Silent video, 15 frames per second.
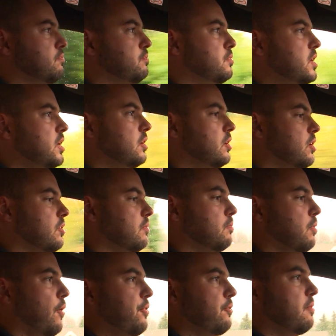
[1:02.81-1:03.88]
pretty good.
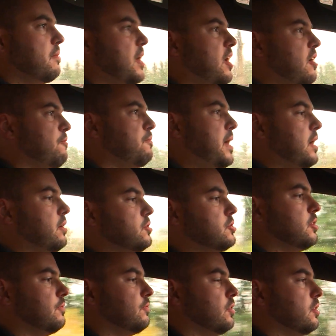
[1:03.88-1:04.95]
Both of them have paddle
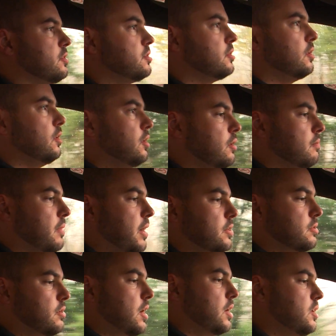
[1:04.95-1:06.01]
shifters.
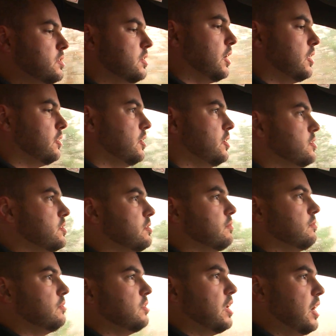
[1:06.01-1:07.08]
Maserati's got these
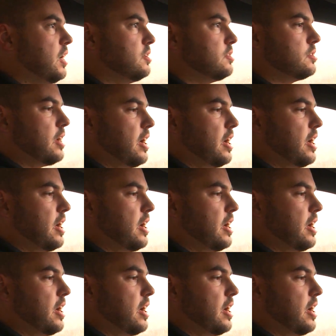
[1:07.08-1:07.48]
nice